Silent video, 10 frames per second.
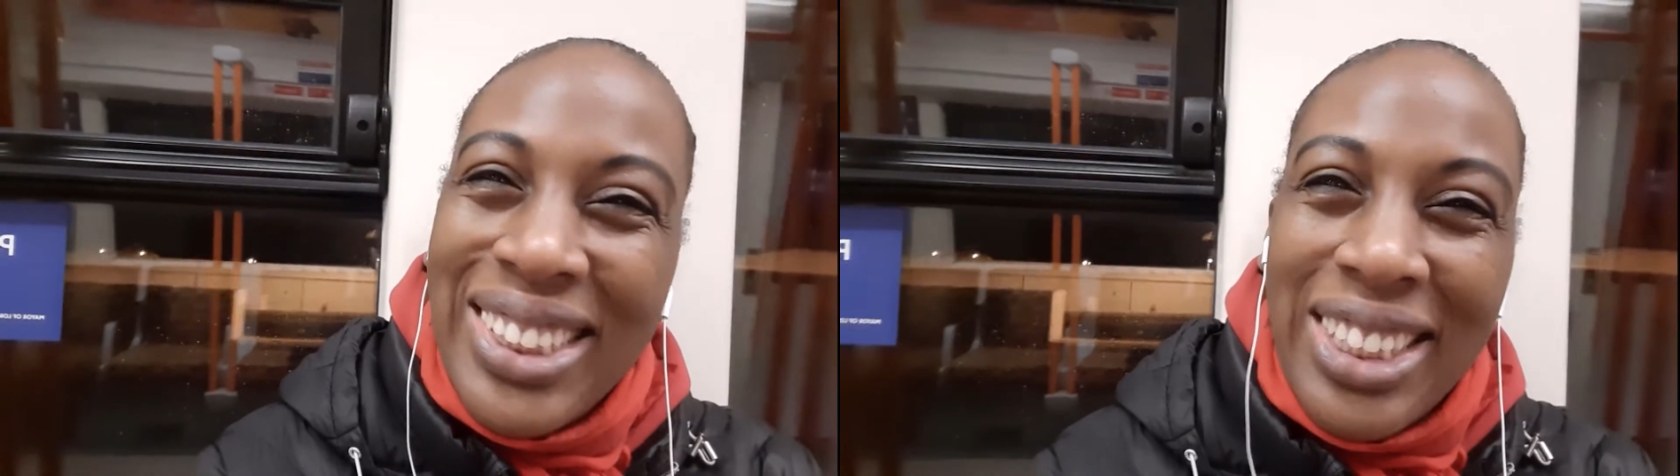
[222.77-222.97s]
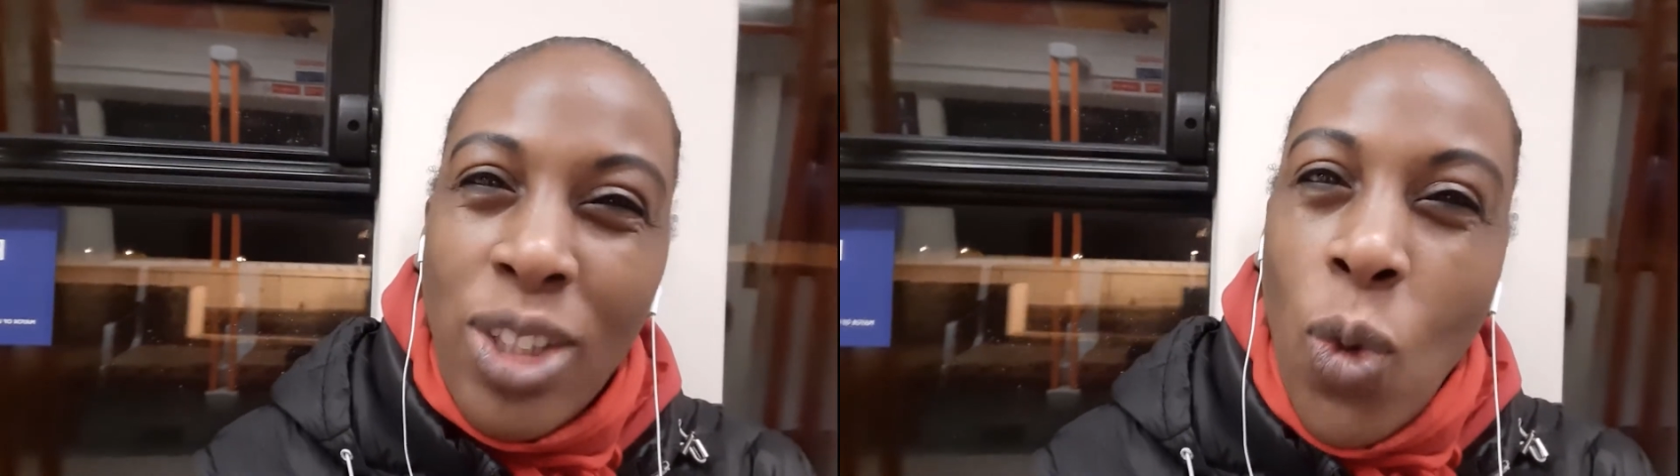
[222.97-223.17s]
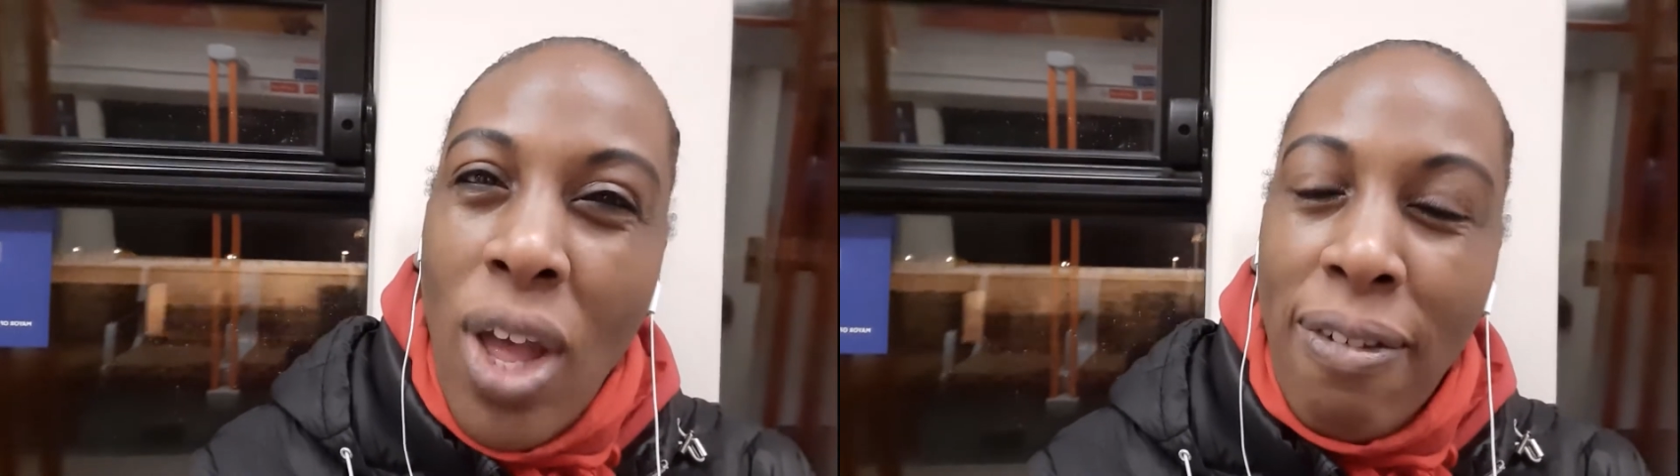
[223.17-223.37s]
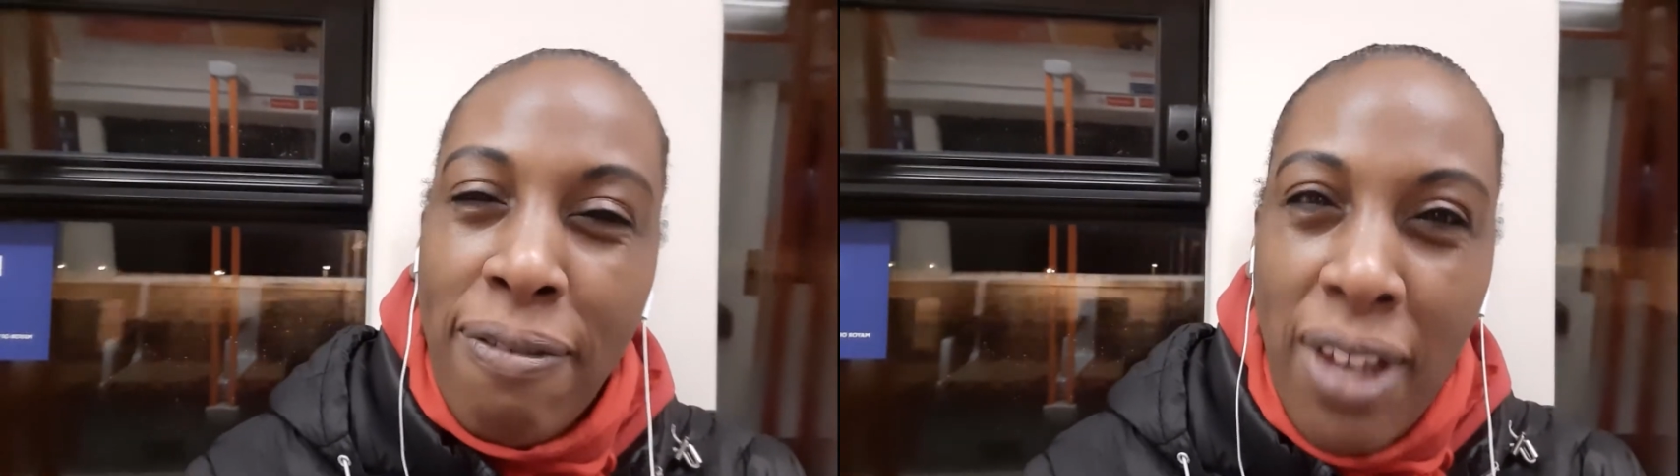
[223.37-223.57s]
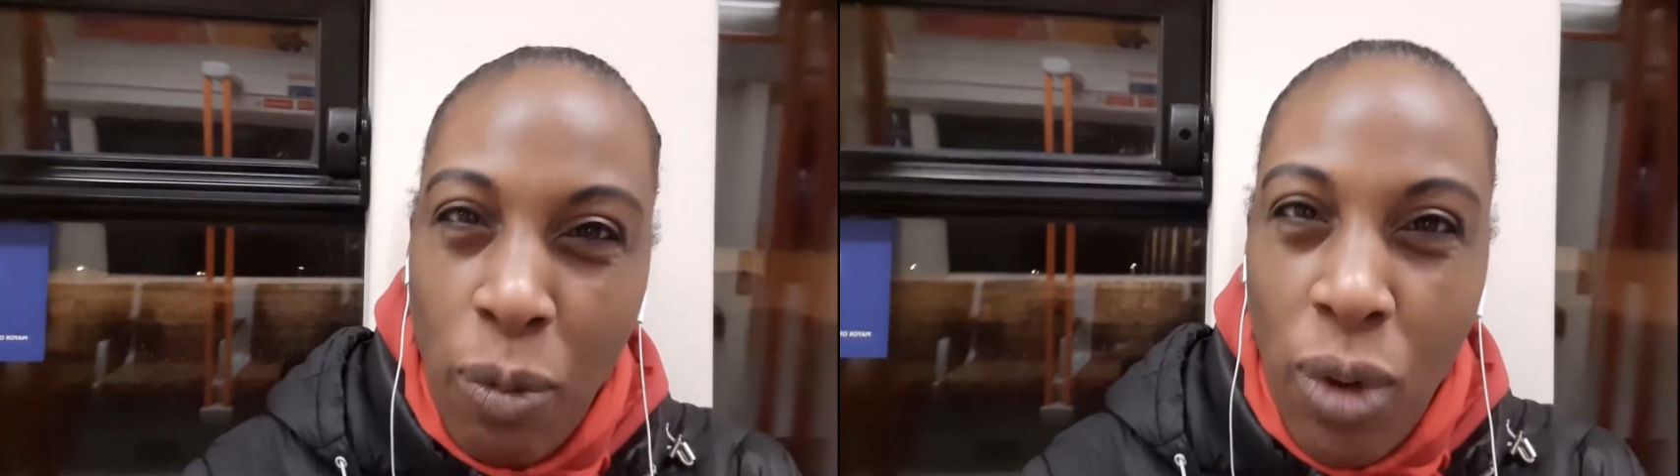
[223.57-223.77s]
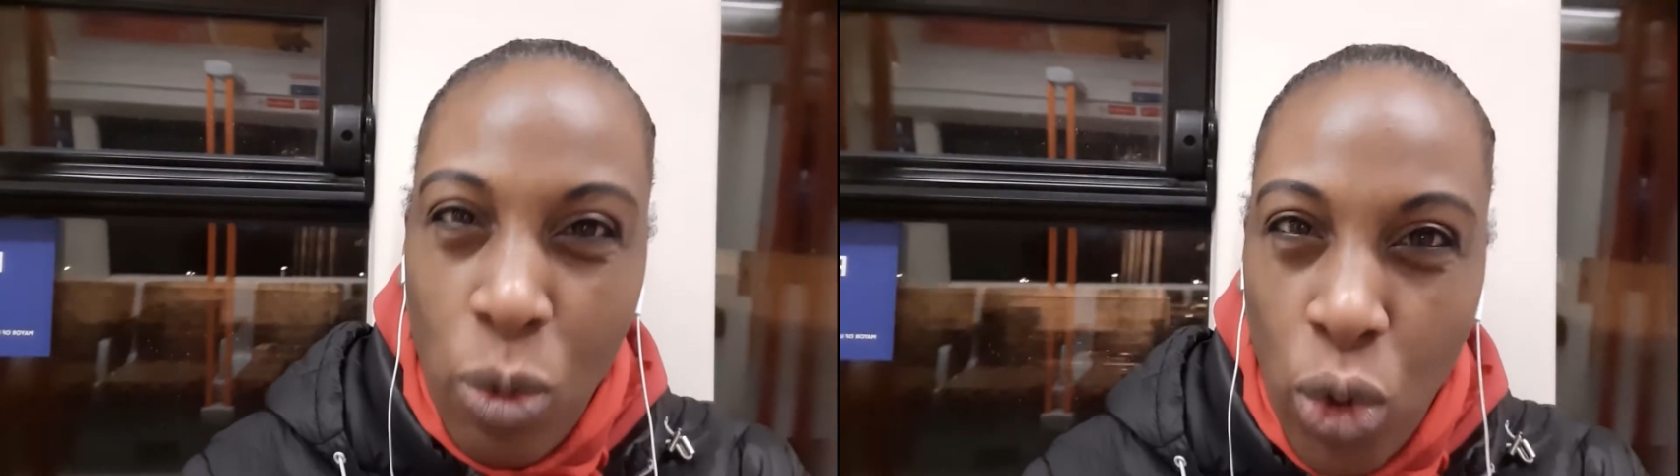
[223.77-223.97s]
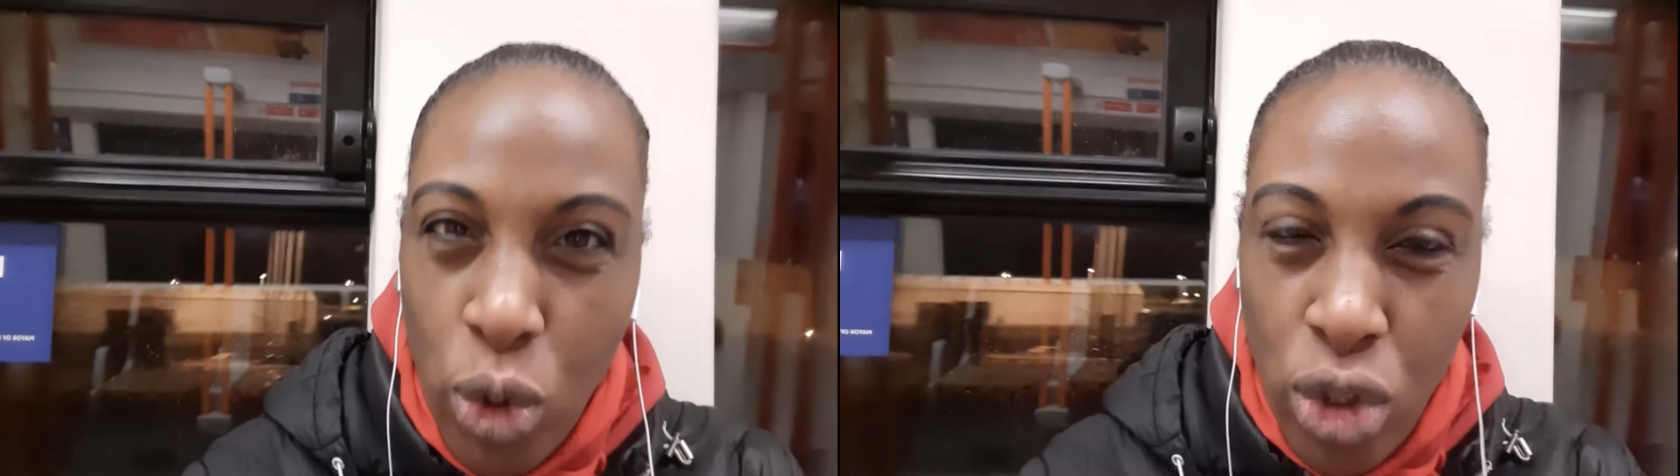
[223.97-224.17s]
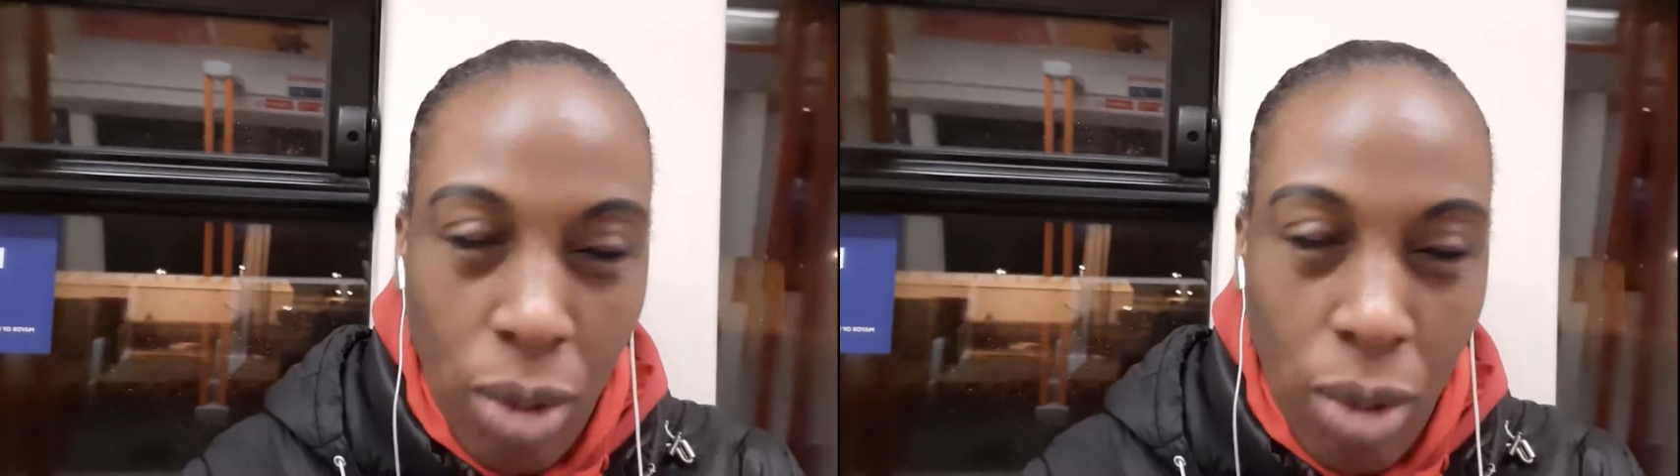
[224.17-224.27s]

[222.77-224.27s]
it doesn't quite fit with what you're